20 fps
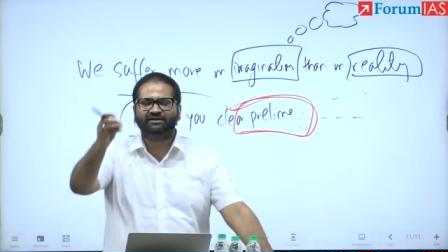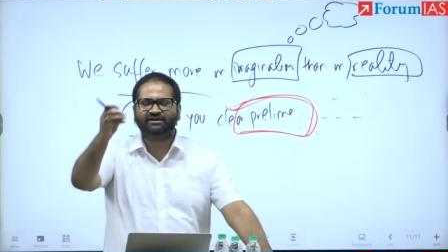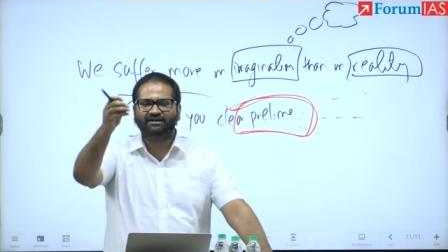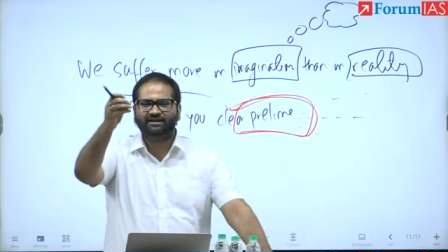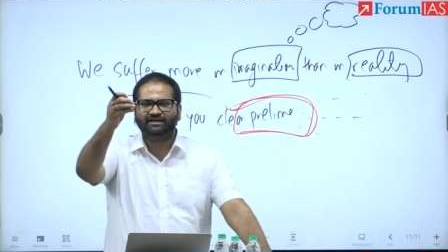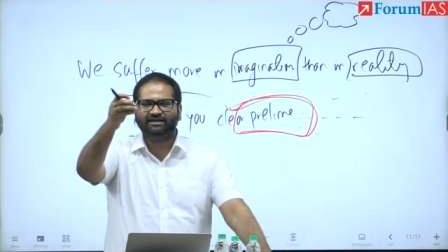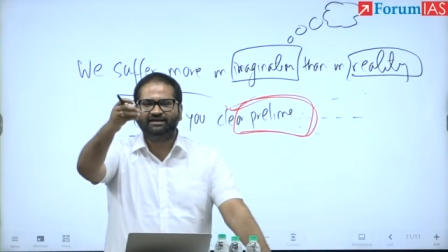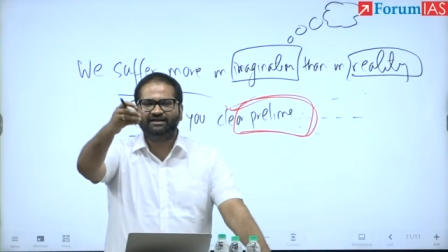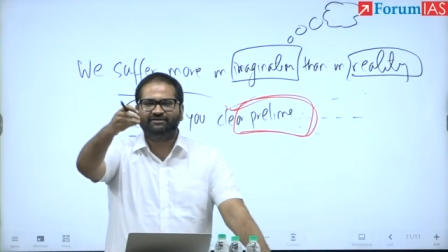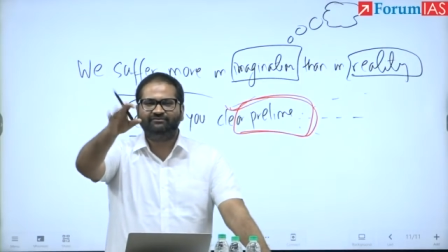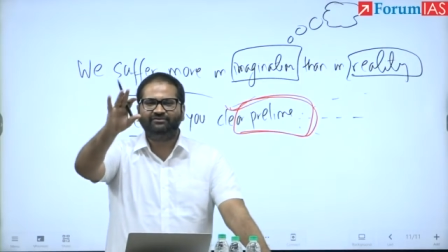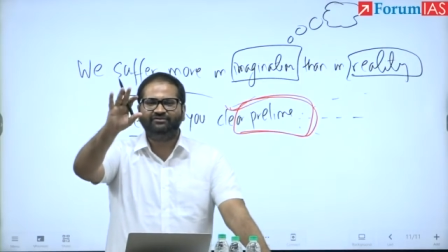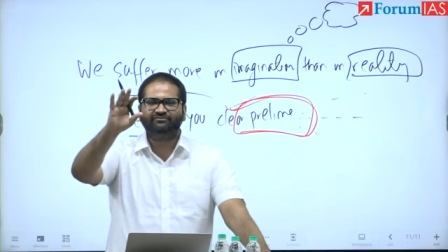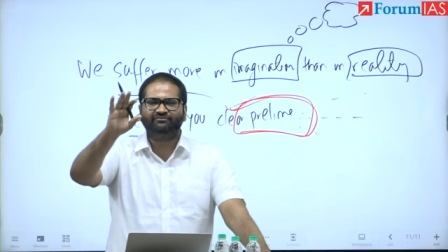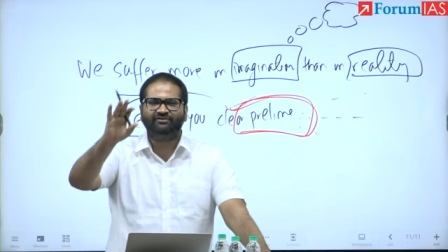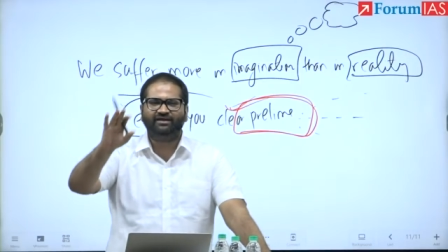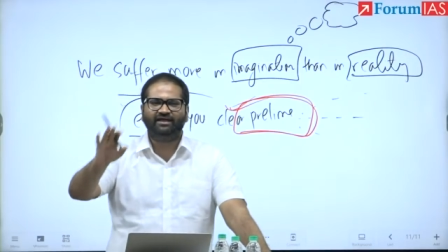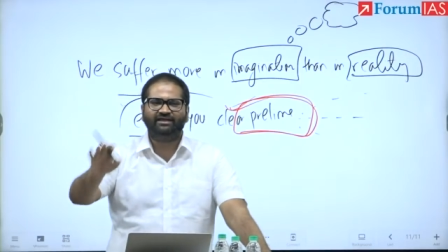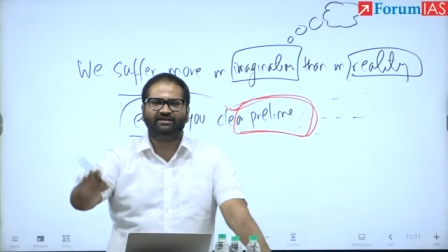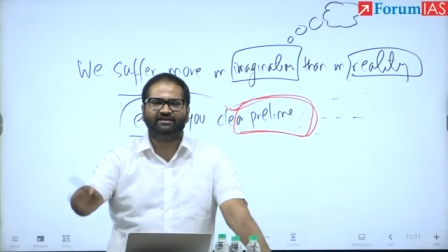clear it with
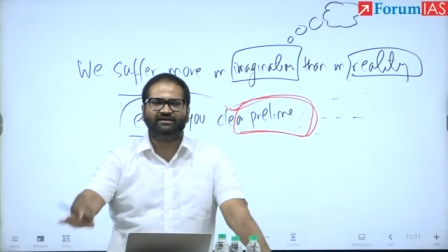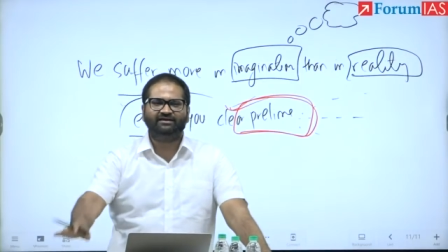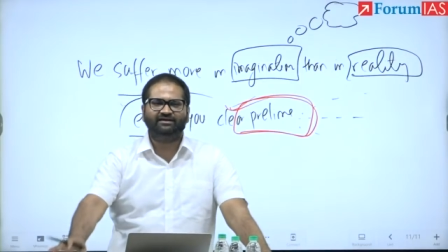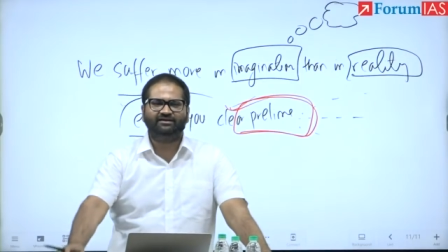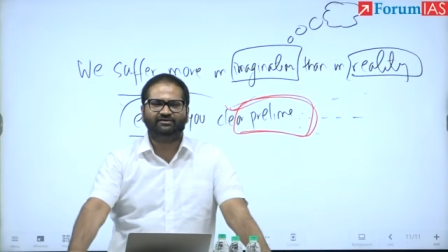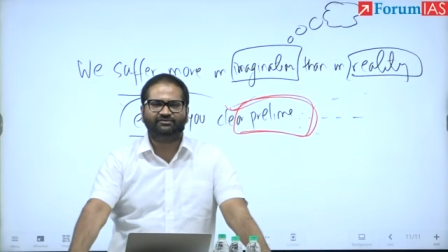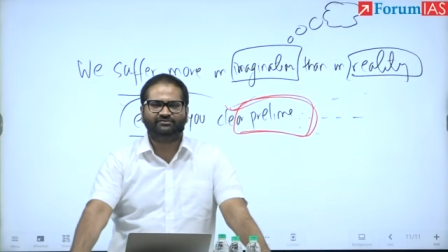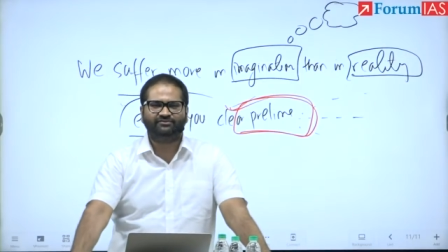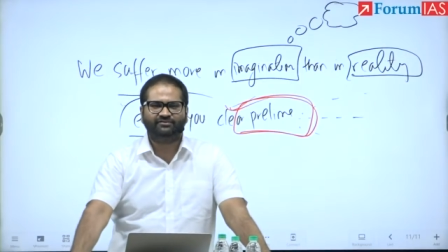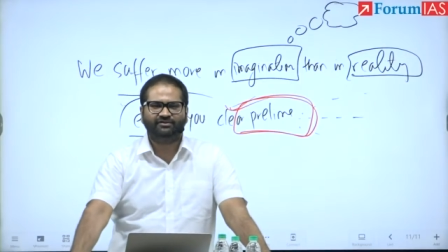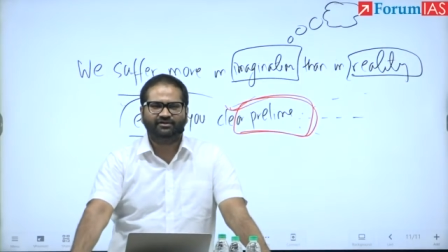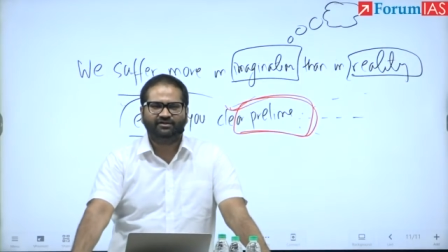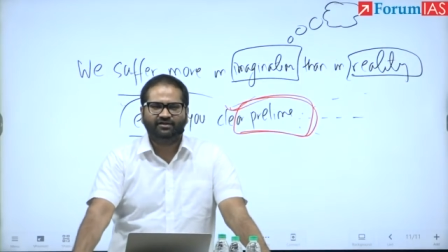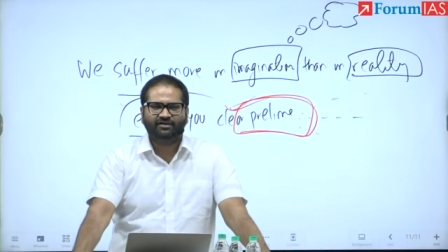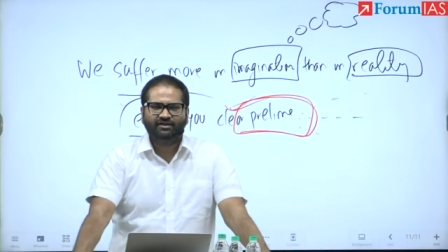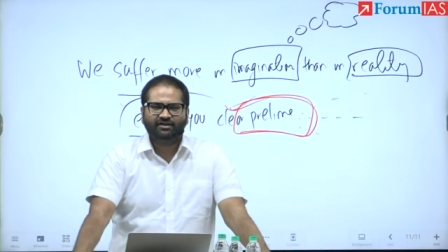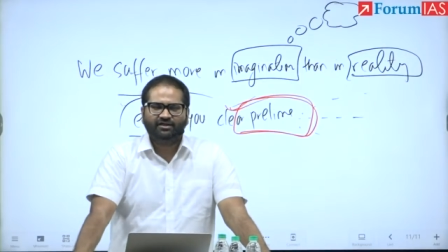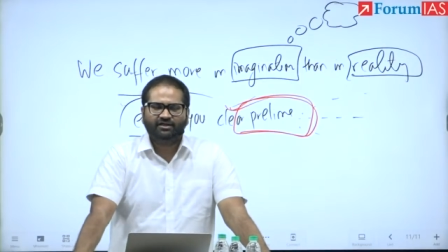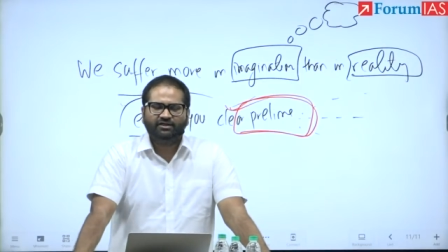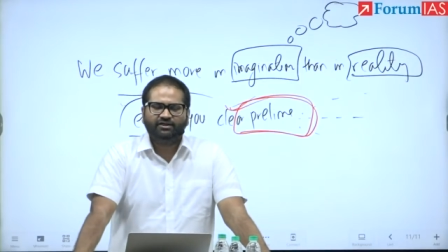flying colors.
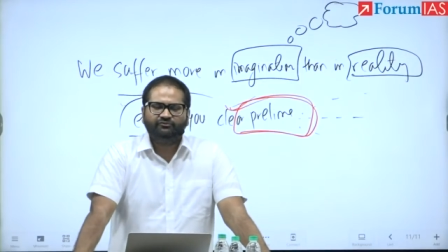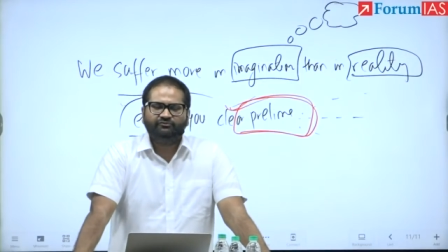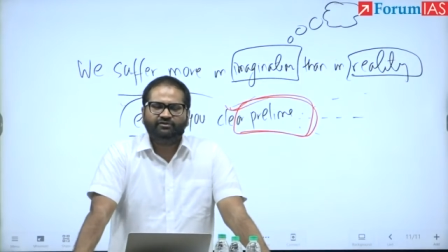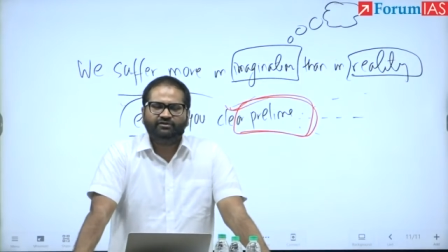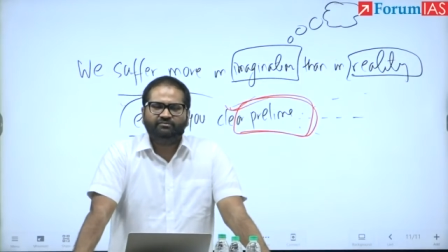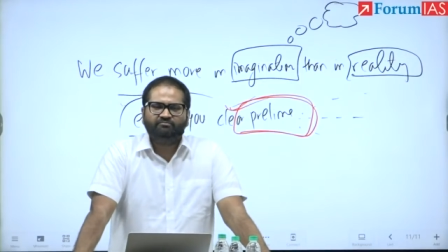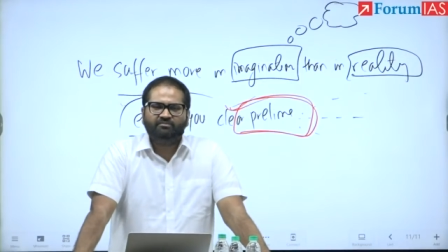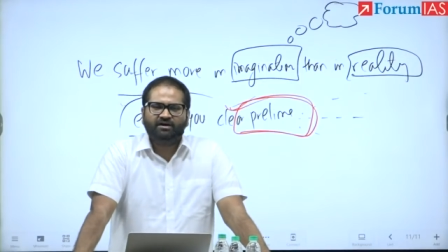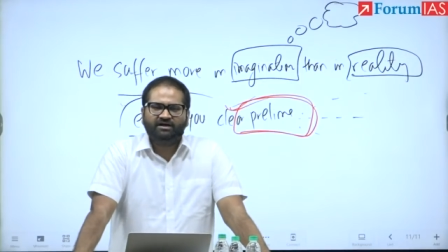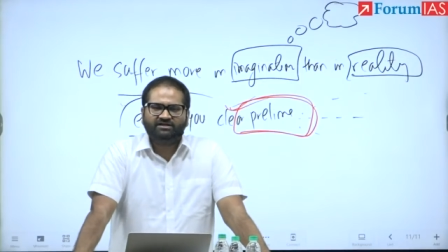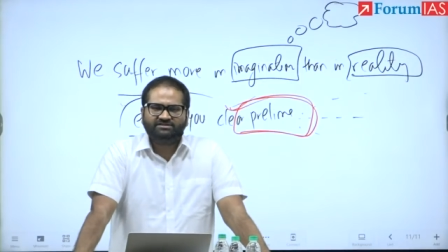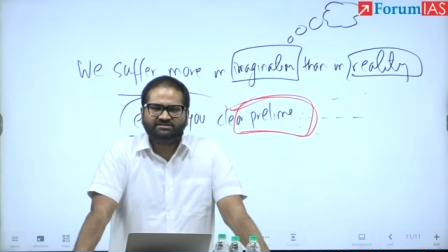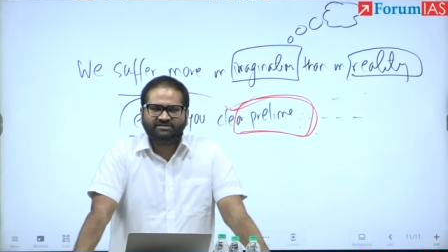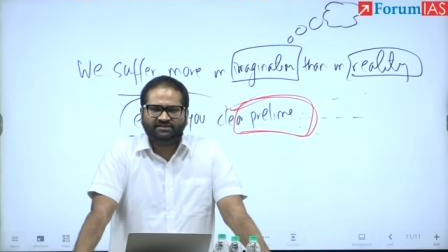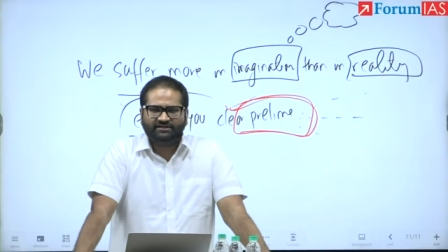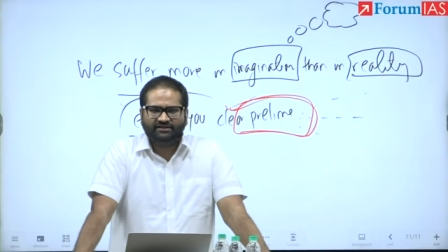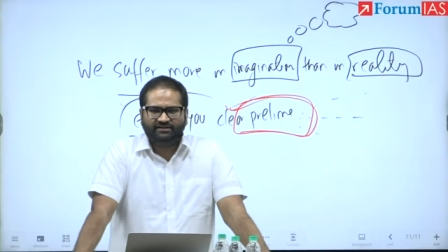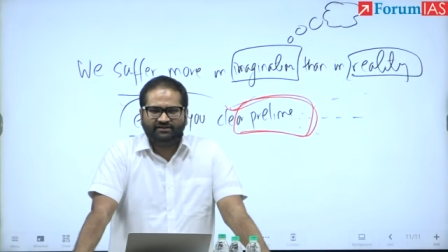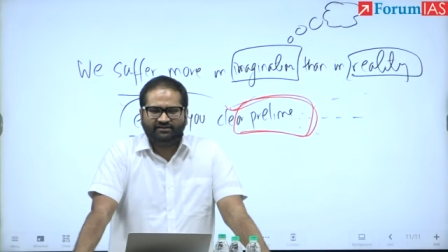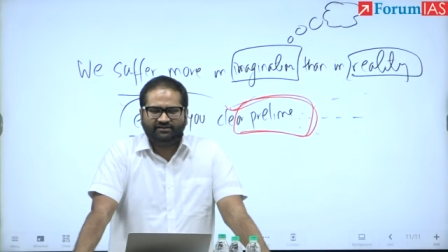You will master
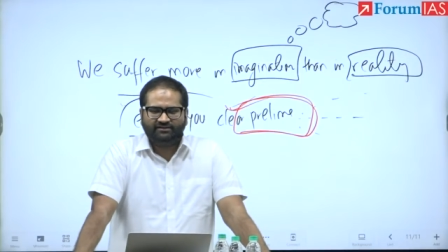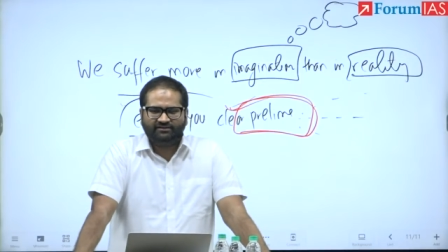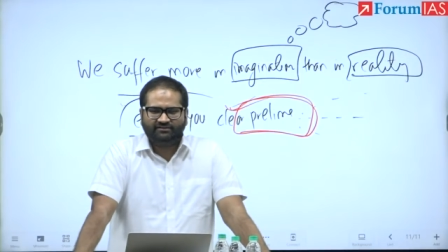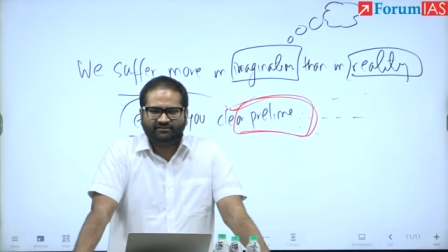it.